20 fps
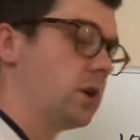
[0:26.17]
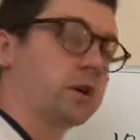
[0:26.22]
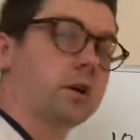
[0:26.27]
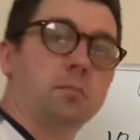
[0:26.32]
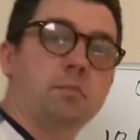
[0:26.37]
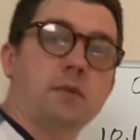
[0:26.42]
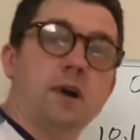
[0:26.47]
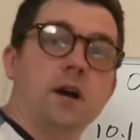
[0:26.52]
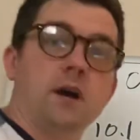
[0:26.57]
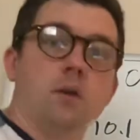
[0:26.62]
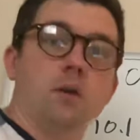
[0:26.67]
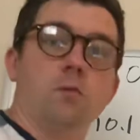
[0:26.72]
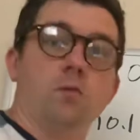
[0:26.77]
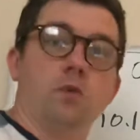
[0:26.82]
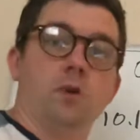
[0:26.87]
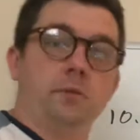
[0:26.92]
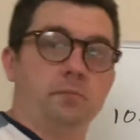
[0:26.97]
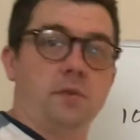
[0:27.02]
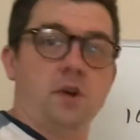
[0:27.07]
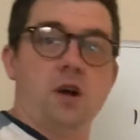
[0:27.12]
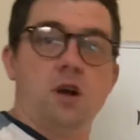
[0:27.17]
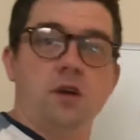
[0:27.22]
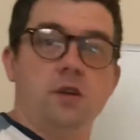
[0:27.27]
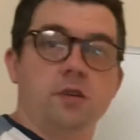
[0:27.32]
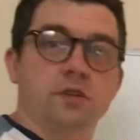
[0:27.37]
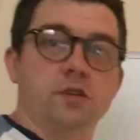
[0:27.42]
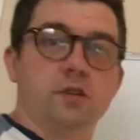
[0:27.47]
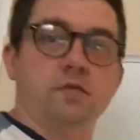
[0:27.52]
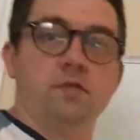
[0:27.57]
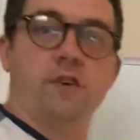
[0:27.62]
about what
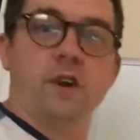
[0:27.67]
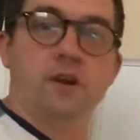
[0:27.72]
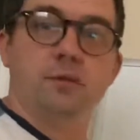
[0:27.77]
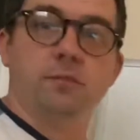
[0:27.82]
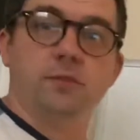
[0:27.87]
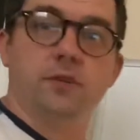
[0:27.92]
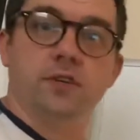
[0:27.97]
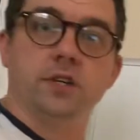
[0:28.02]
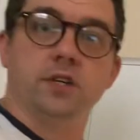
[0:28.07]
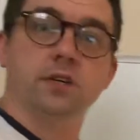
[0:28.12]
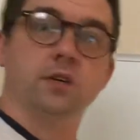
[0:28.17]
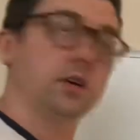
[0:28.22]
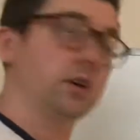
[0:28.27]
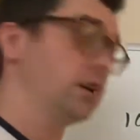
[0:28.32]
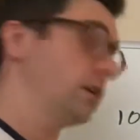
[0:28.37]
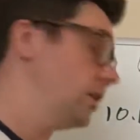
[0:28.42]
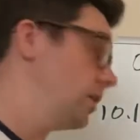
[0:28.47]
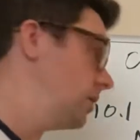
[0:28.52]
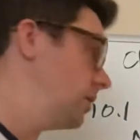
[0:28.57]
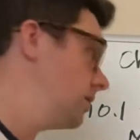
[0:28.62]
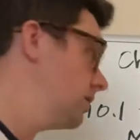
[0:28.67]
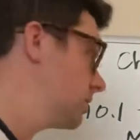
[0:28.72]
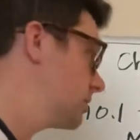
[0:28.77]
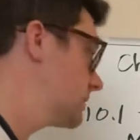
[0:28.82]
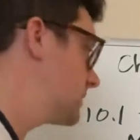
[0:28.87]
marriage and family looks